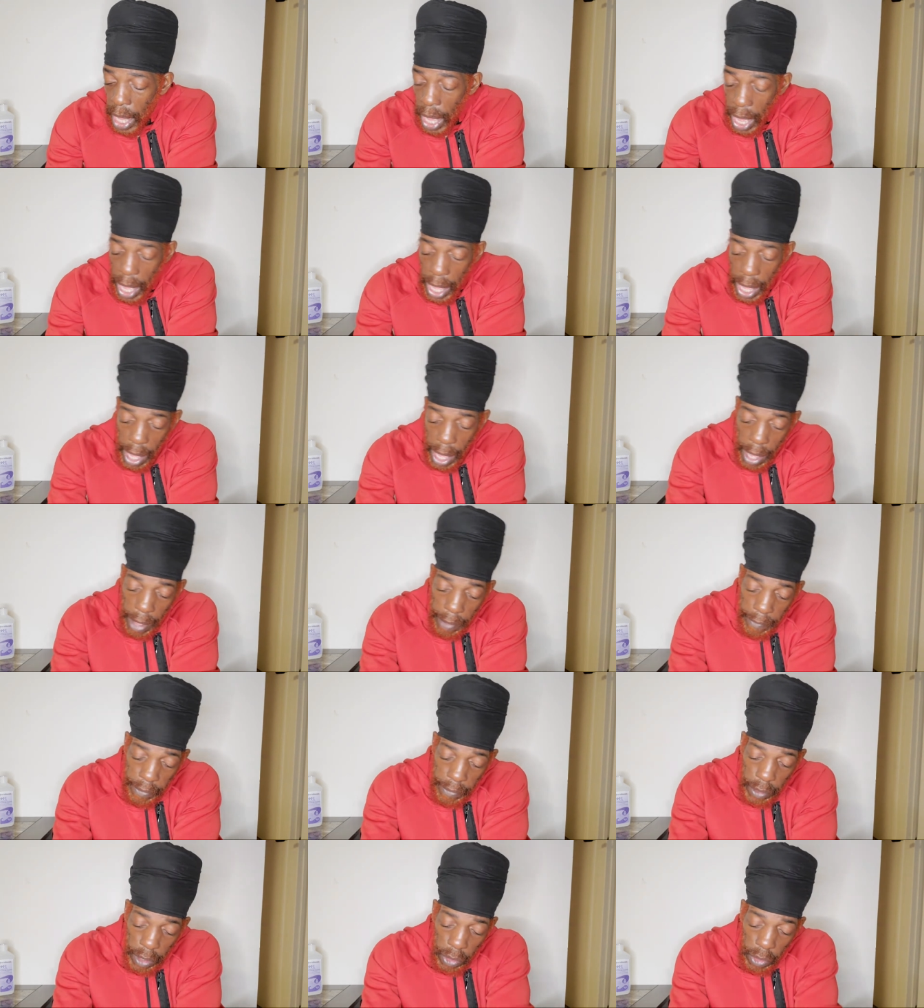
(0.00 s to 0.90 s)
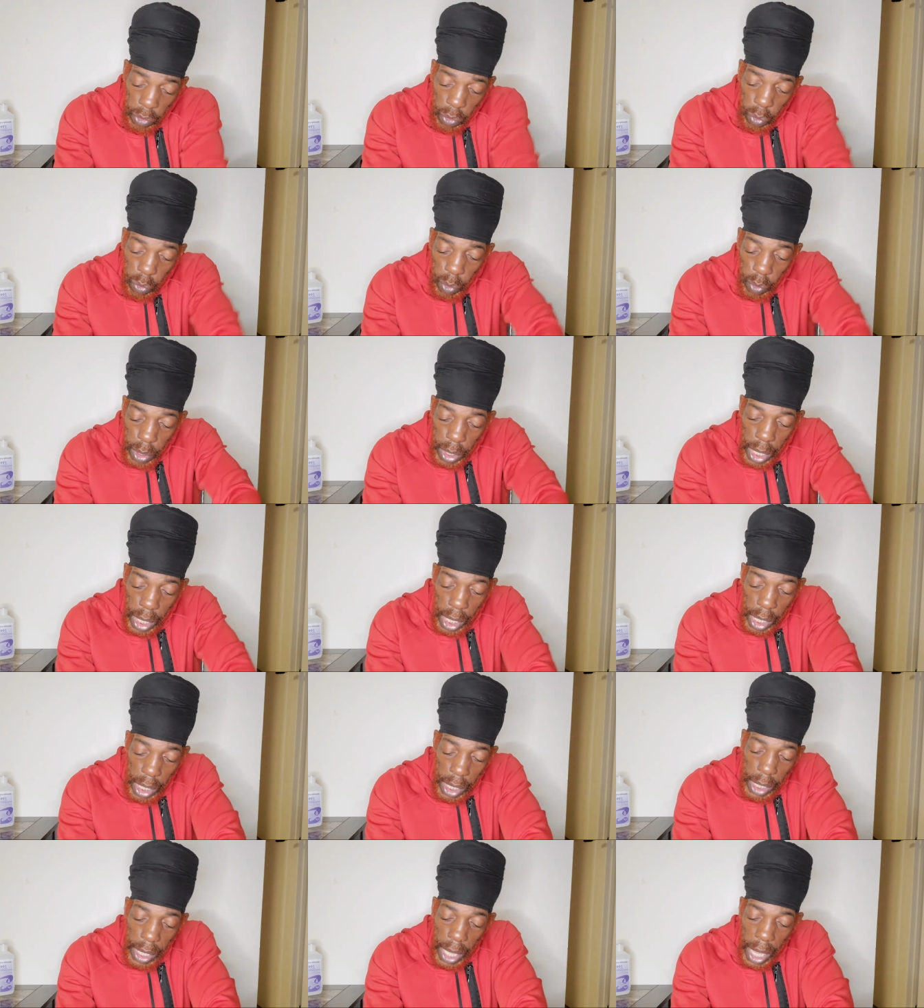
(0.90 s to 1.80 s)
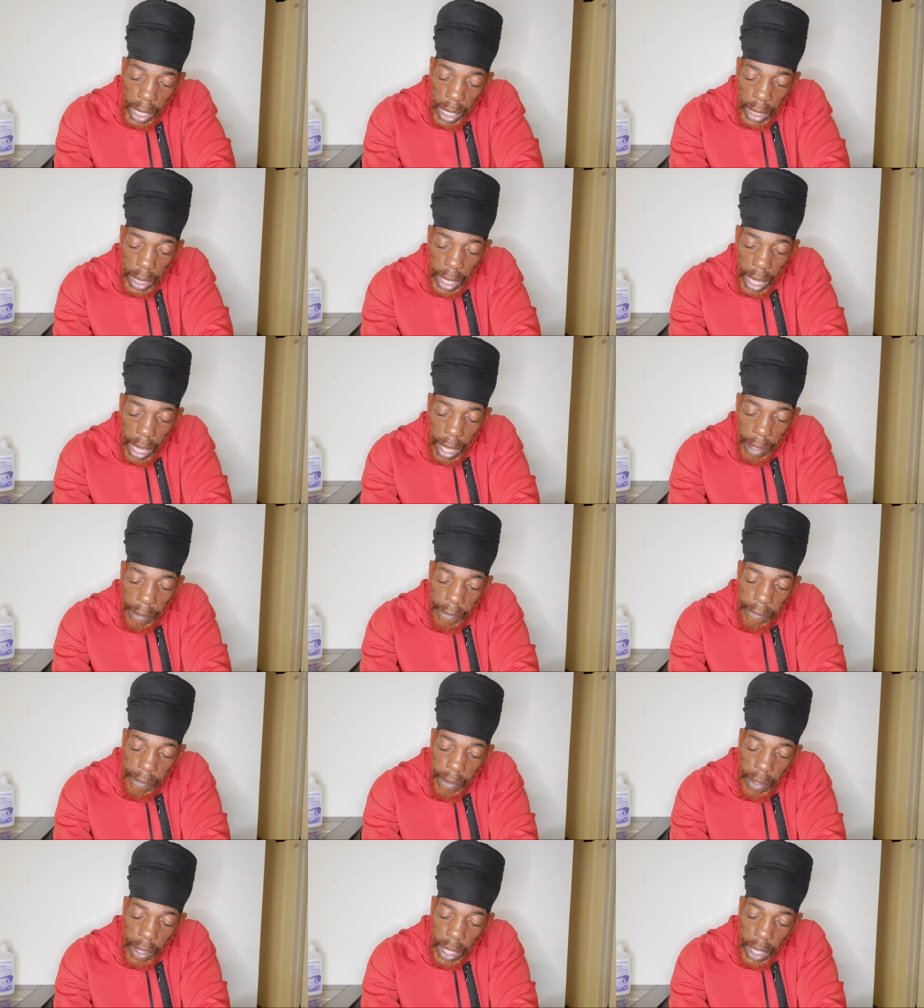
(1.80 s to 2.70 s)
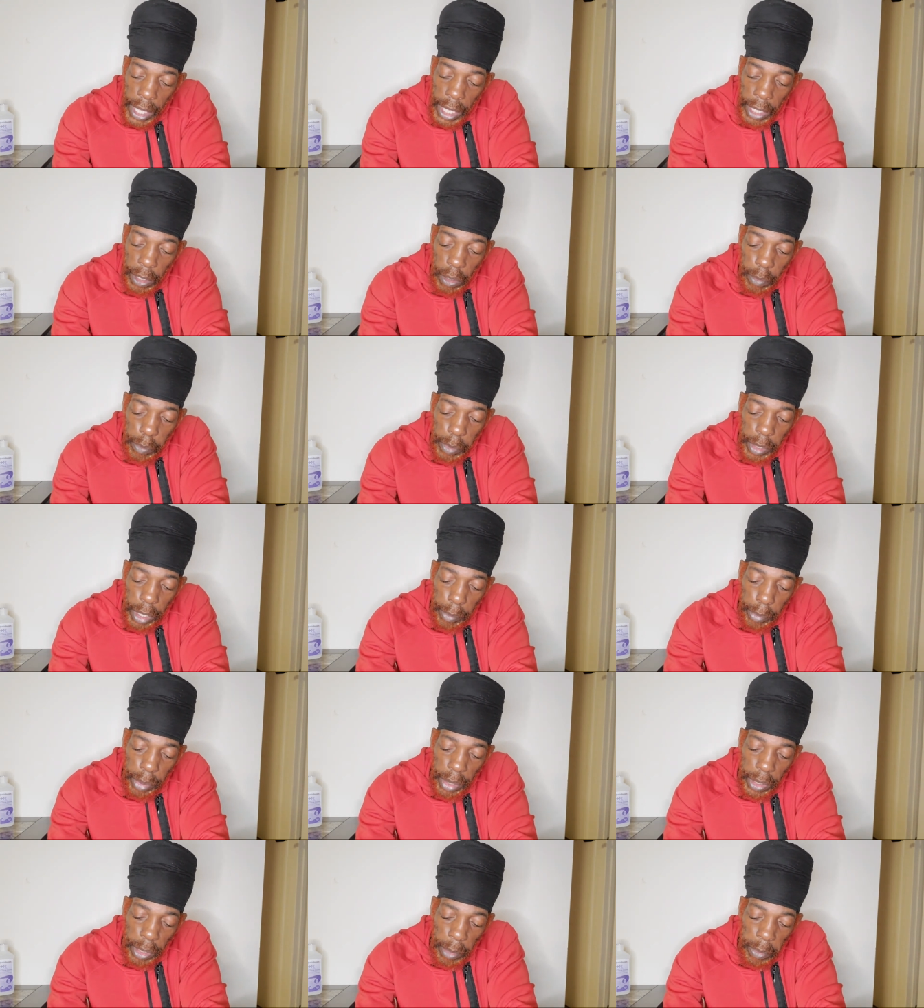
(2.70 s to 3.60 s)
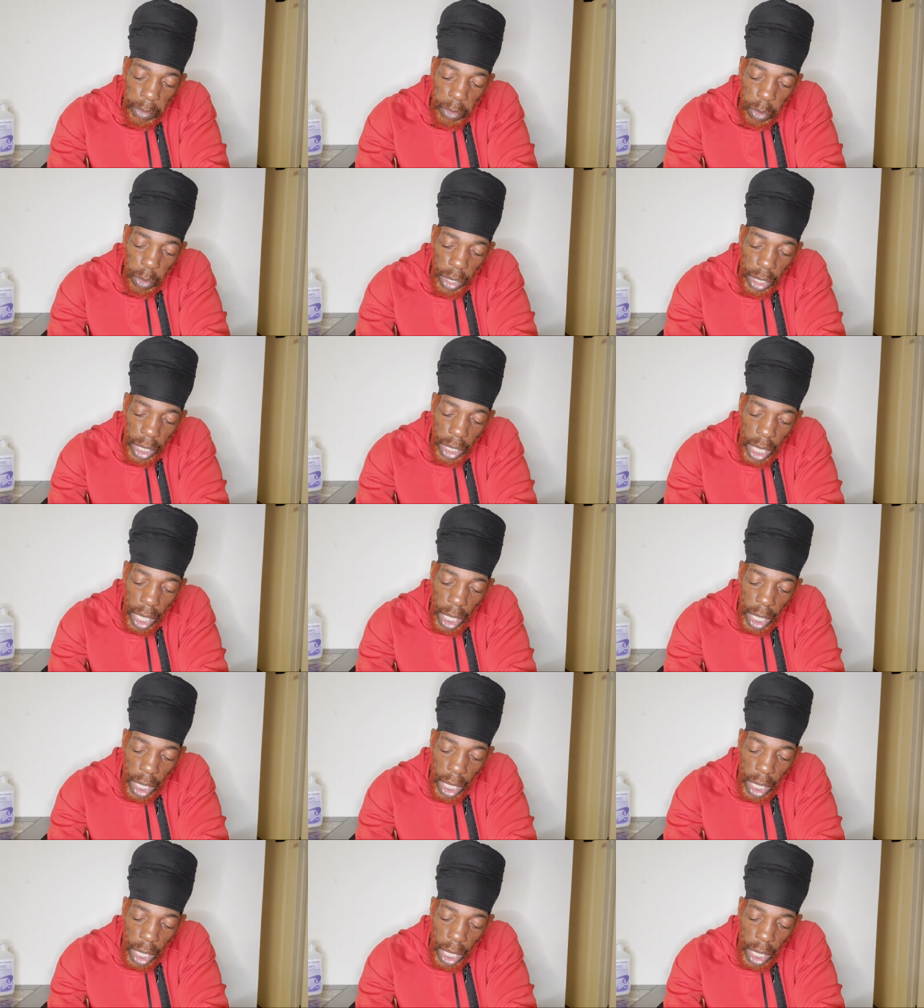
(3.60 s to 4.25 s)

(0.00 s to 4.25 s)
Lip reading: I have the Tuesday night live. Could be the bus up sweat, yeah.